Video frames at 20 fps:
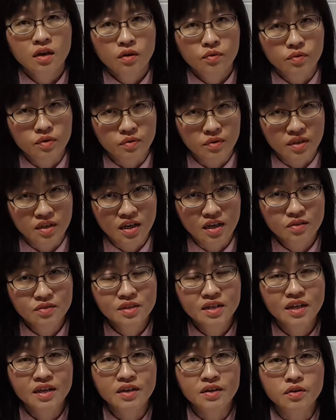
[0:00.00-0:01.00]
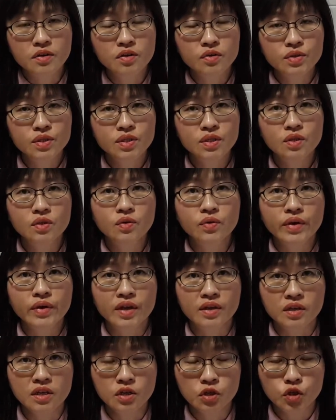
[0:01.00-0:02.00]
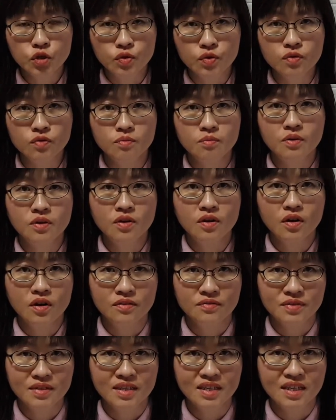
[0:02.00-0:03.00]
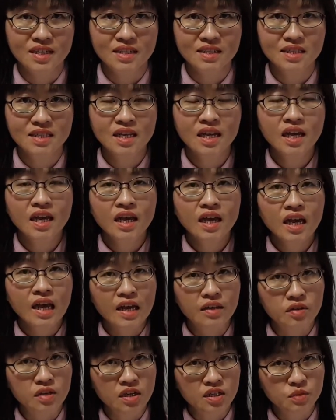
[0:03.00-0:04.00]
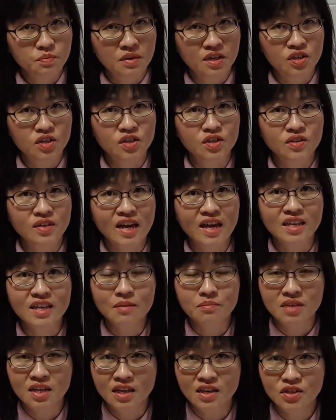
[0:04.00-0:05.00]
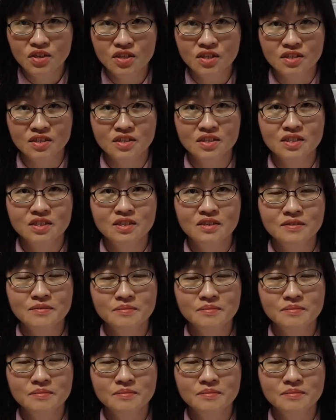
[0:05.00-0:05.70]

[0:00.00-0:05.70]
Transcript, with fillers: We will now take a closer look at each group of seeds and their special adaptations.